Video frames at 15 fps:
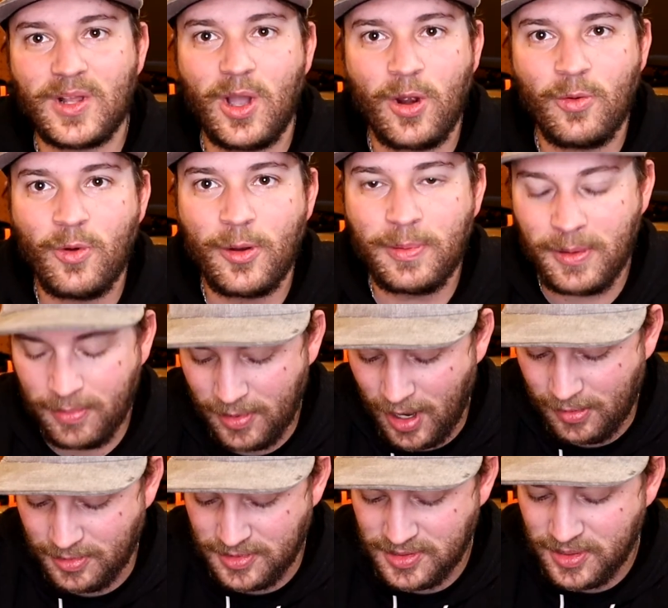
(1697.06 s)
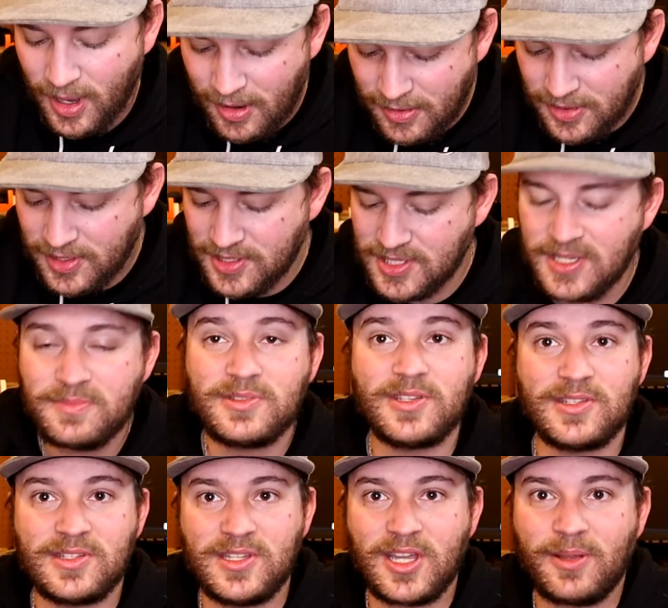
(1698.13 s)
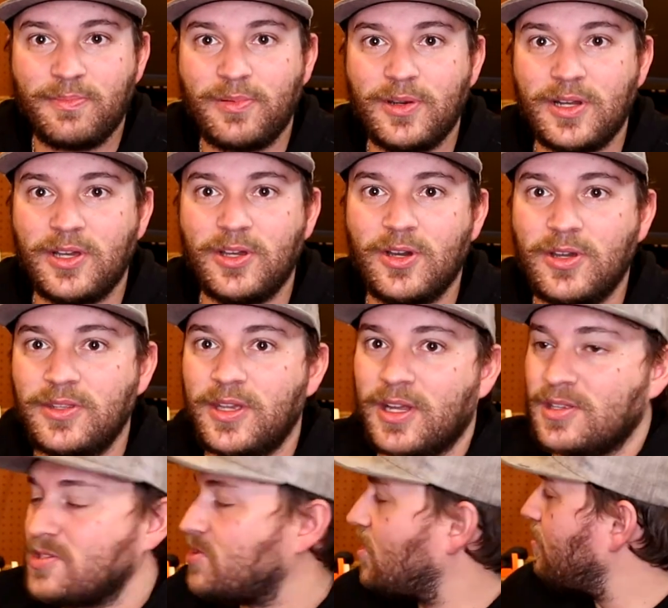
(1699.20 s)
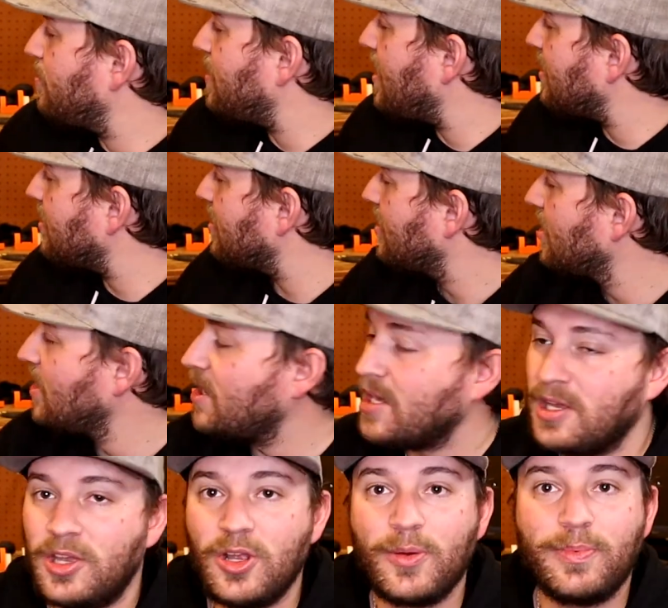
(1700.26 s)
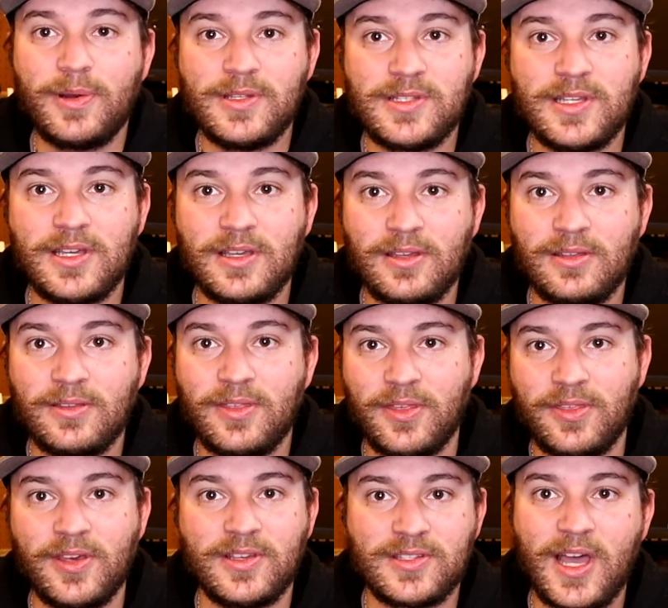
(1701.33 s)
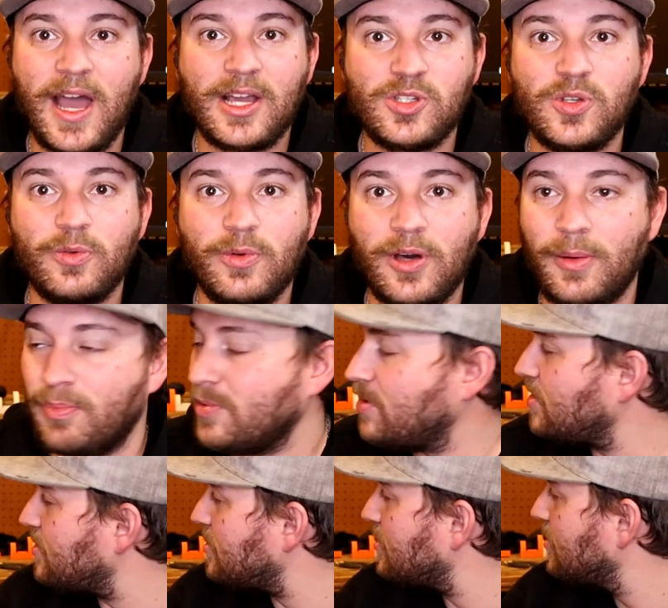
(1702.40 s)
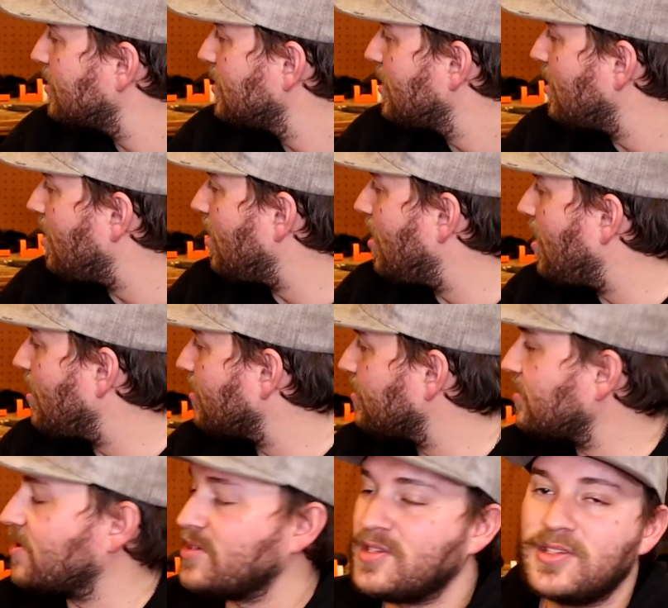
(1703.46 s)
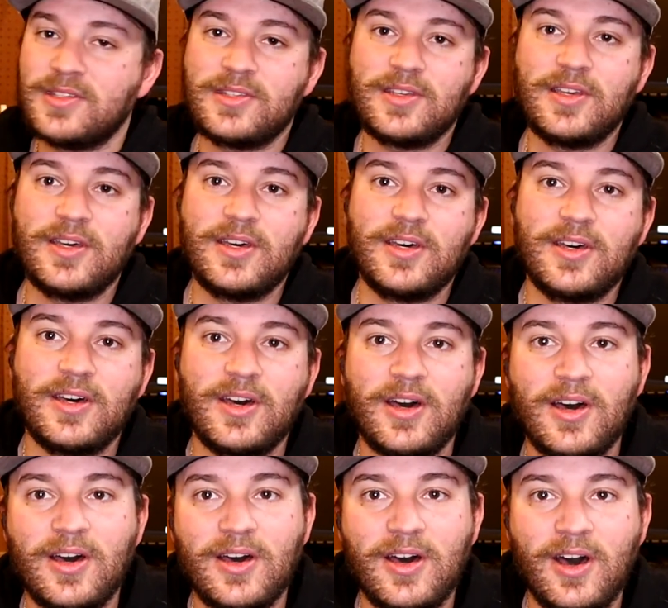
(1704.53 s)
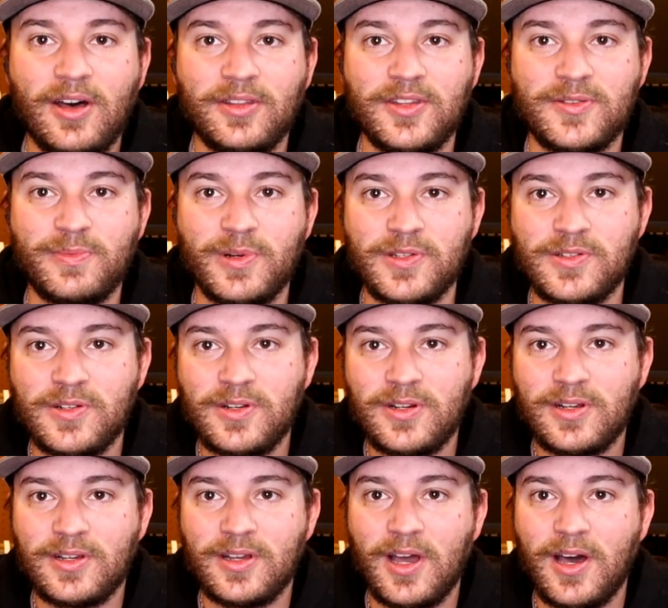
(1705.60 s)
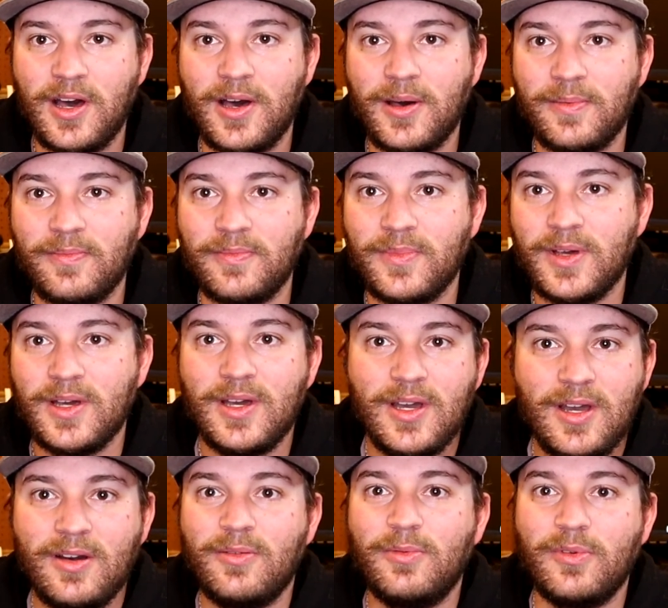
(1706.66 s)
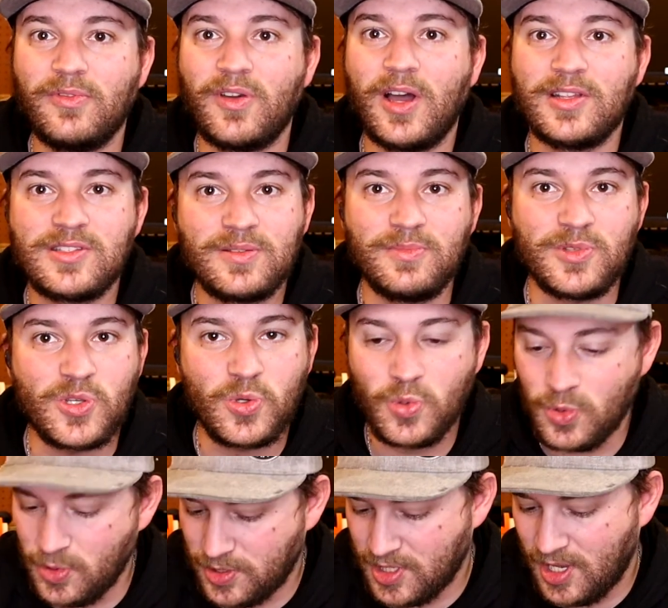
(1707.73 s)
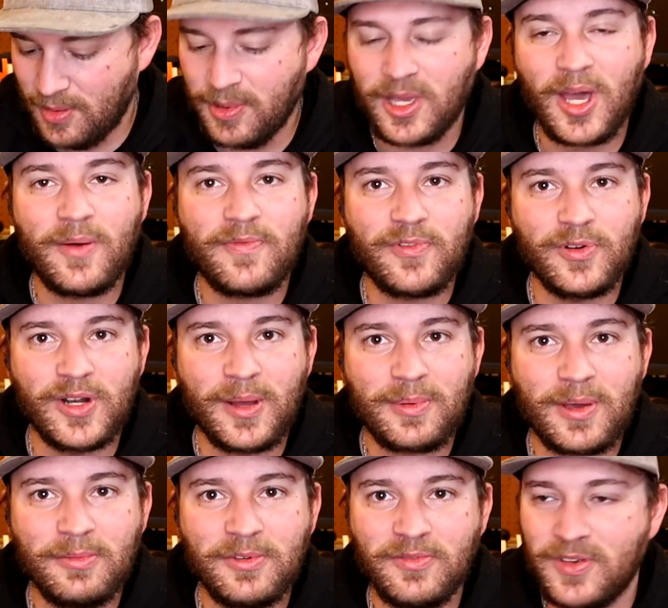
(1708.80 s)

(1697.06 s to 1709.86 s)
warping problem. So now everything seems to stick pretty good, and I can start back here printing the things I actually want to print on this printer. We've got some tools coming up for an upcoming